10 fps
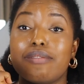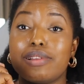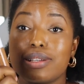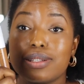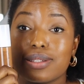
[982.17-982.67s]

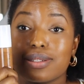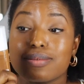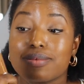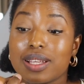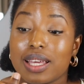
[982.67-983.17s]
This,
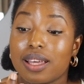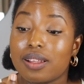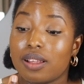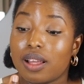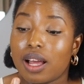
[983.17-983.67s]

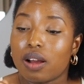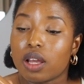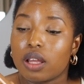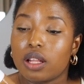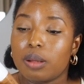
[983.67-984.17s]

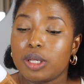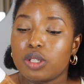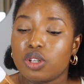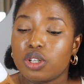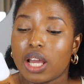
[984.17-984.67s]
okay, let me
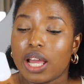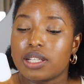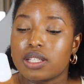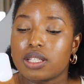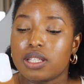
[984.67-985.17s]
show you
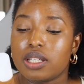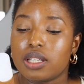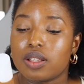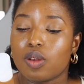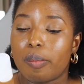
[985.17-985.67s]
guys
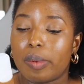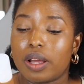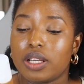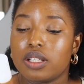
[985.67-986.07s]
the number.